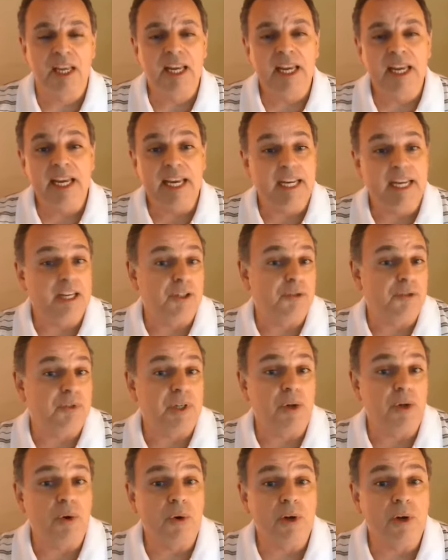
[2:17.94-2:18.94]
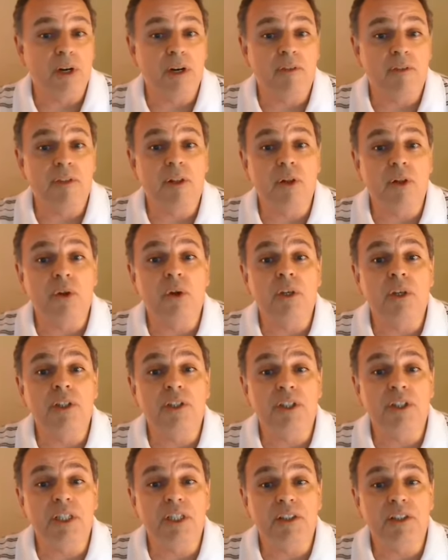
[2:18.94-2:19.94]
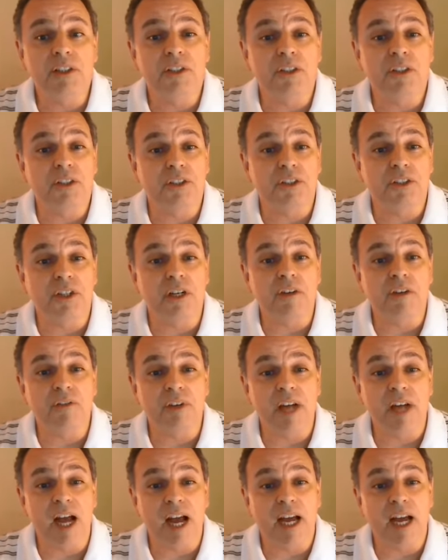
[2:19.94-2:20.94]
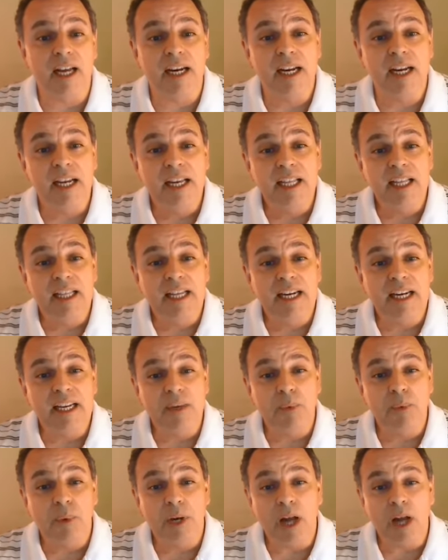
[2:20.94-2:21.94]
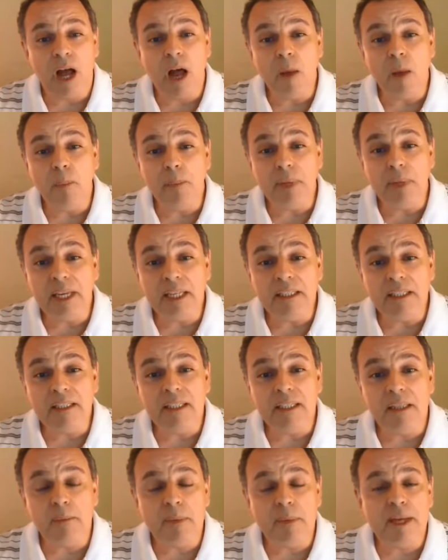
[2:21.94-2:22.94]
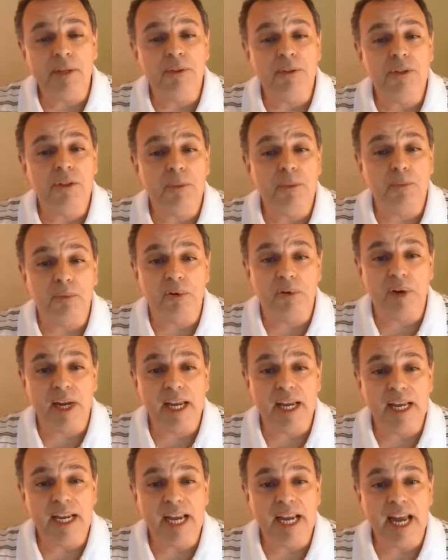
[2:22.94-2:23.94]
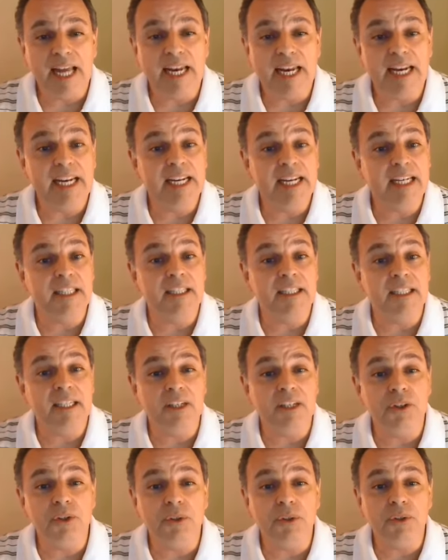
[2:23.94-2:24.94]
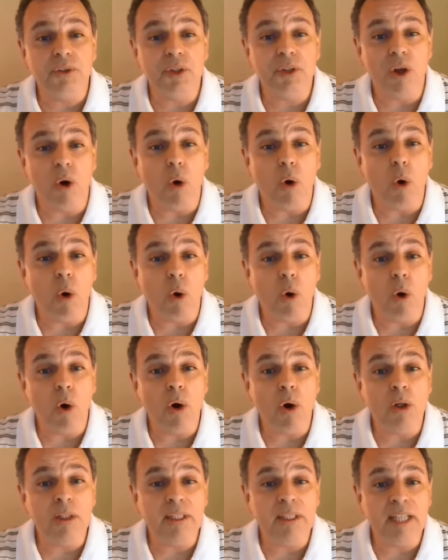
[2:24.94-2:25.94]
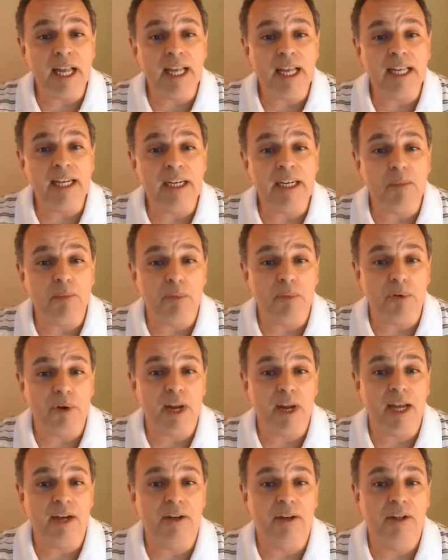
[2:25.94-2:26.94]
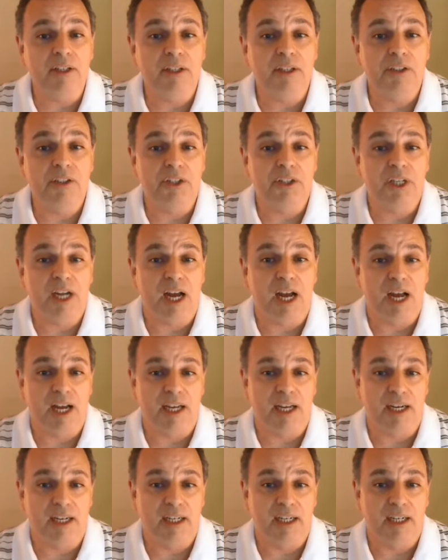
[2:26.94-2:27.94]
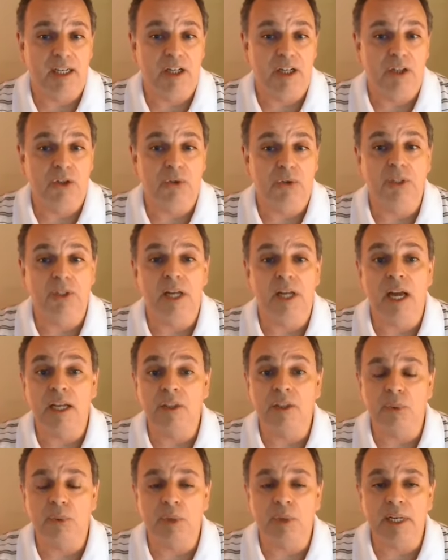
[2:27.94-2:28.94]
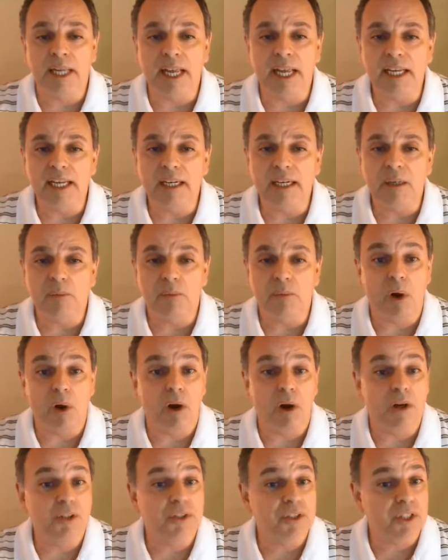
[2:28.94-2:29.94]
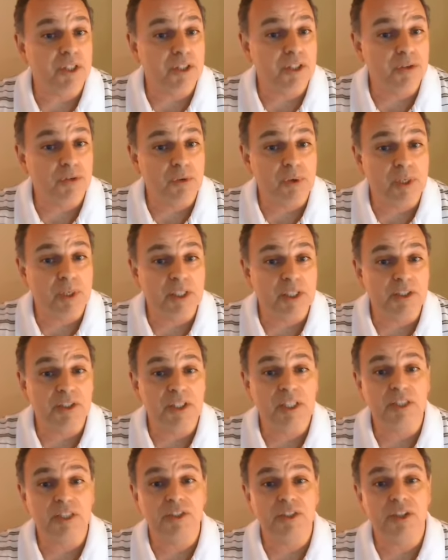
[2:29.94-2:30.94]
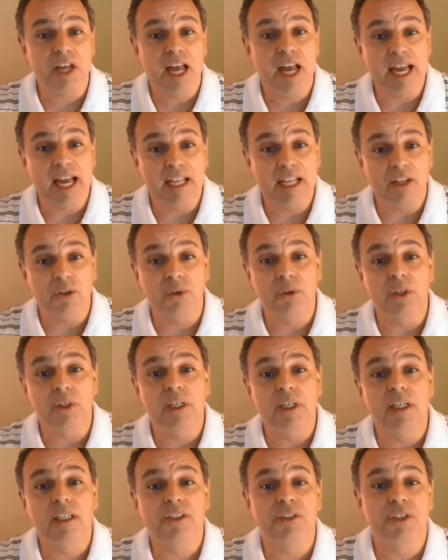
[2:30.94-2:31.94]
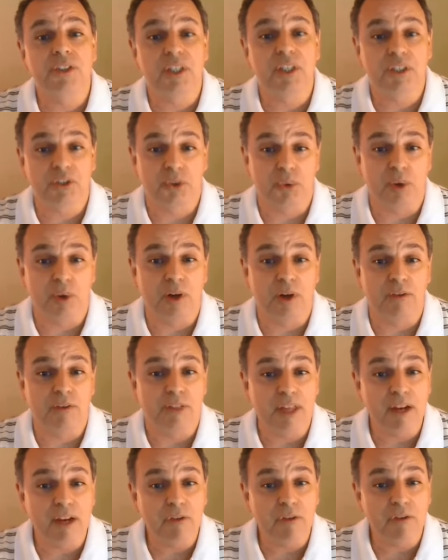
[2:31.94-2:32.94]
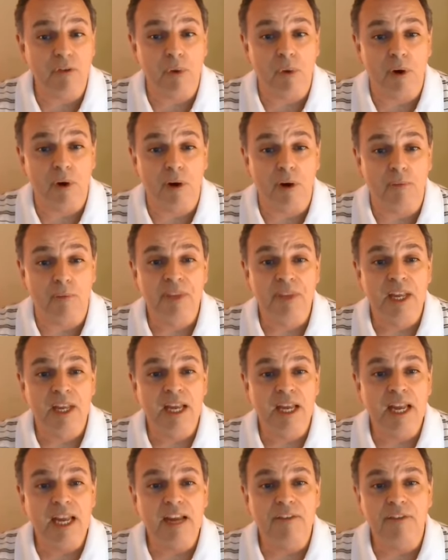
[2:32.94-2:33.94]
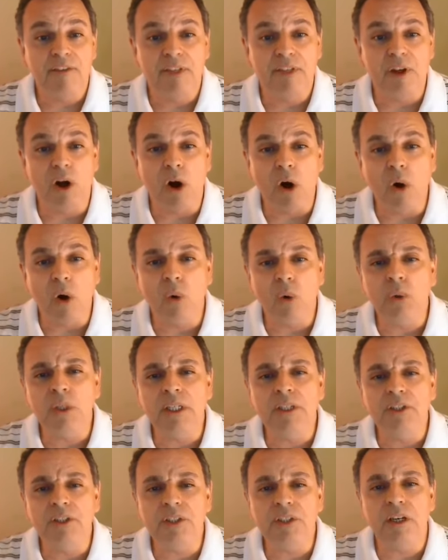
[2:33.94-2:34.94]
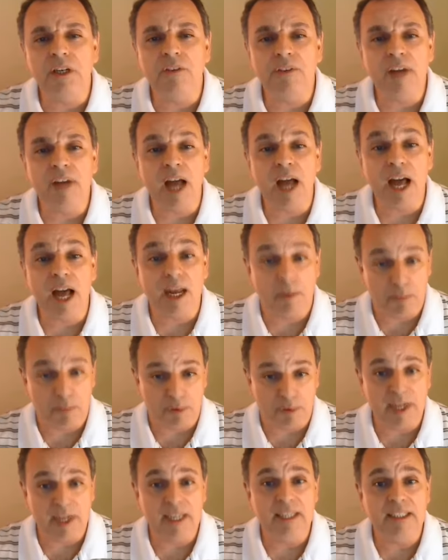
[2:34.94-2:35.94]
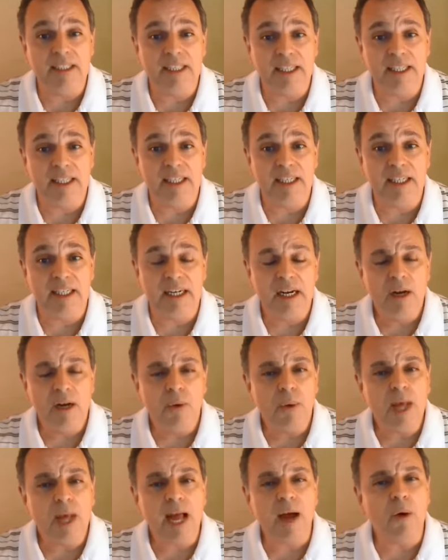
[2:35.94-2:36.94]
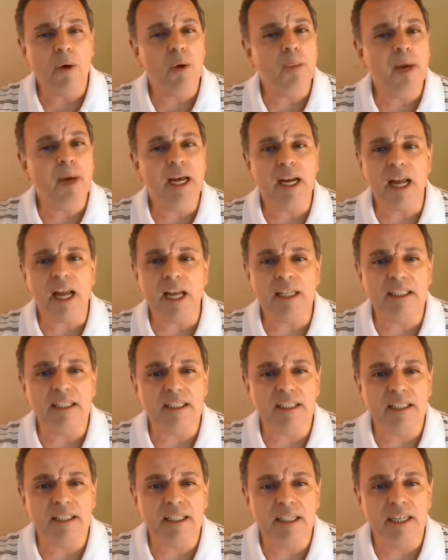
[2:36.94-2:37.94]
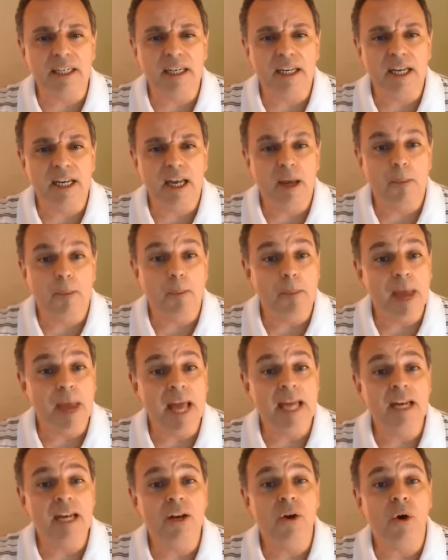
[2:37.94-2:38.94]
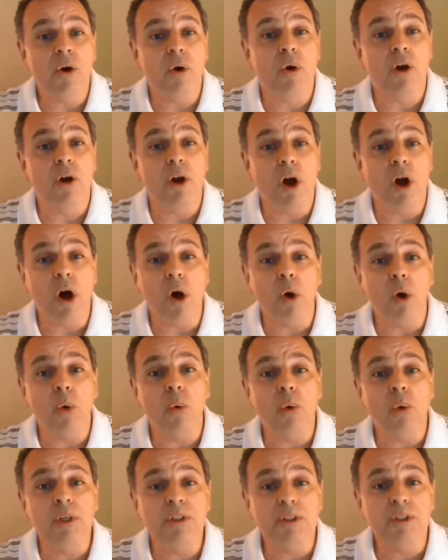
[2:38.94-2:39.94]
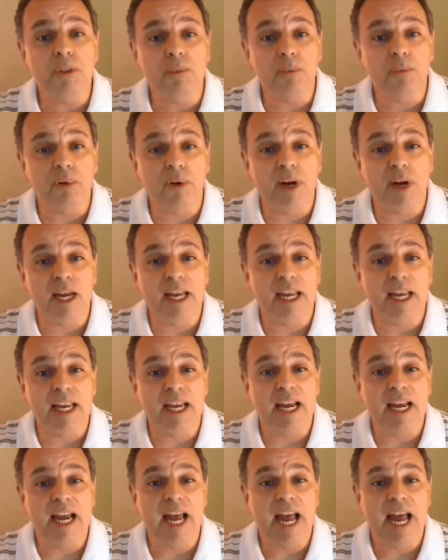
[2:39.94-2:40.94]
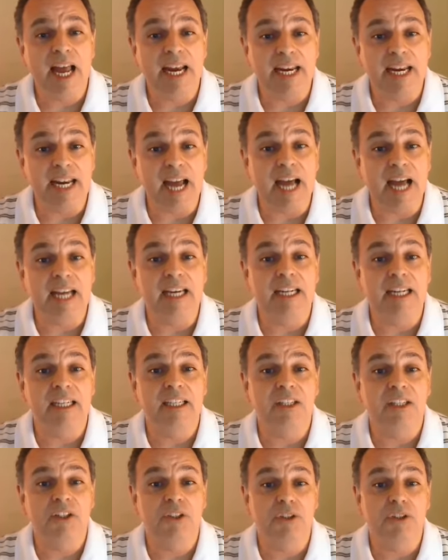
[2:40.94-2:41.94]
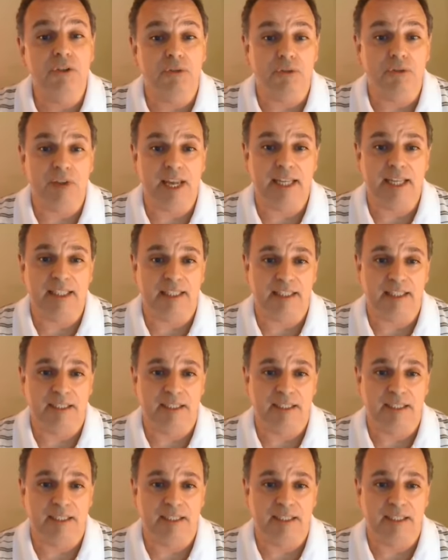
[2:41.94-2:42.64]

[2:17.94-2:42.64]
It is recorded of the Lord Jesus, the Son of God, that He went up into the mountain to pray, and that He continued all night in prayer to God. Luke 9:28, Mark 6:46, and Luke 6:12. Therefore, if the Holy Son of God prayed as He did, well, how about us? Men ought always to pray and not to faint.